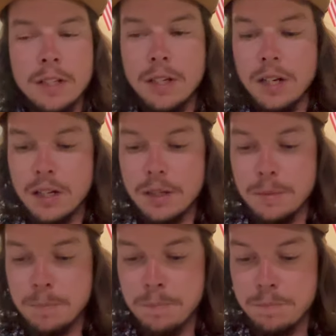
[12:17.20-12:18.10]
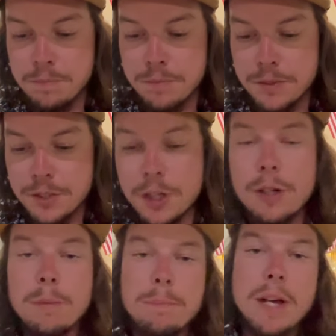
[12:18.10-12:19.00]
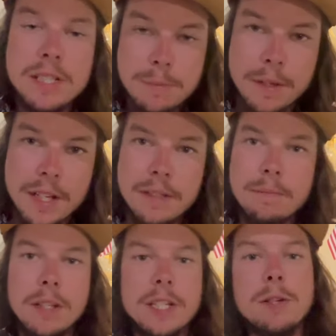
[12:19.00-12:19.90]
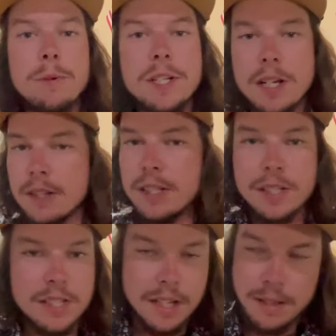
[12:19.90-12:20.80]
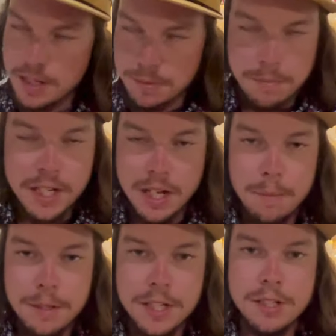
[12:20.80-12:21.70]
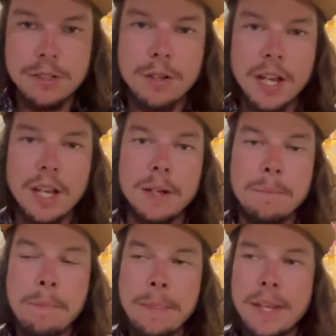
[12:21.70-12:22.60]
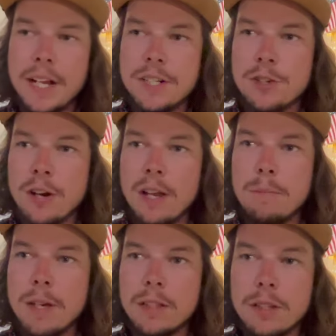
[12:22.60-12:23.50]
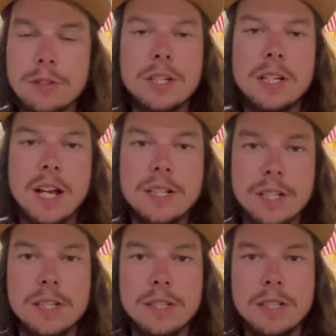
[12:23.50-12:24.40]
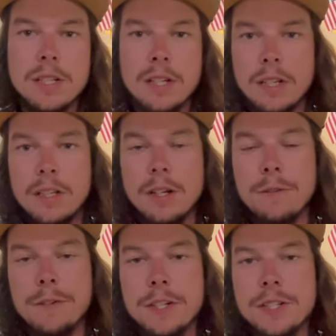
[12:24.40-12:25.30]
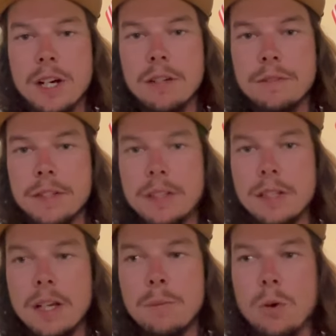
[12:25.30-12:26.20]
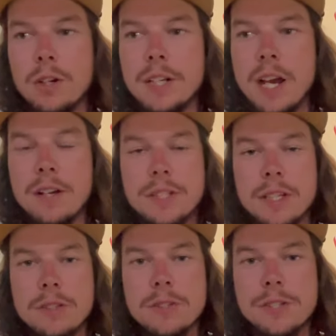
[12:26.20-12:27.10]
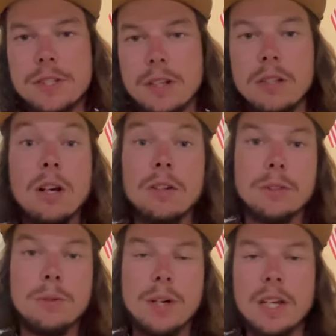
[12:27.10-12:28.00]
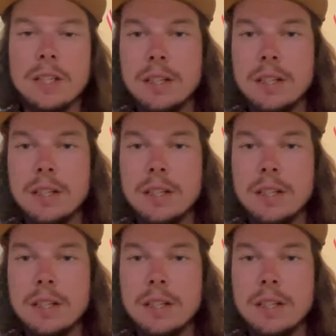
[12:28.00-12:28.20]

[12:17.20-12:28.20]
So your best bet is to reach out to as many companies as you can and try and make those connections, for yourself and working out deals along the way.